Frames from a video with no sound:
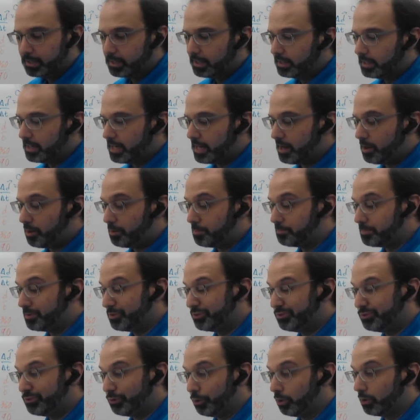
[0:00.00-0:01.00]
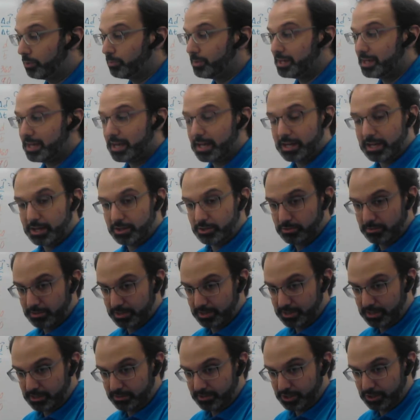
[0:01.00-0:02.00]
Now, before we get into
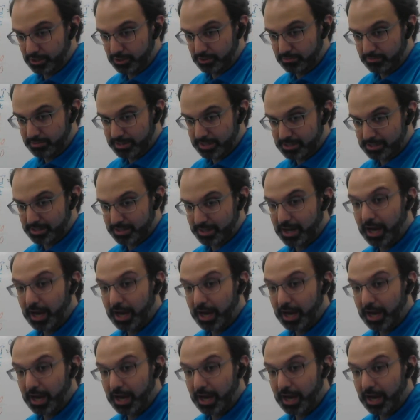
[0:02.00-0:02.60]
acceleration directly,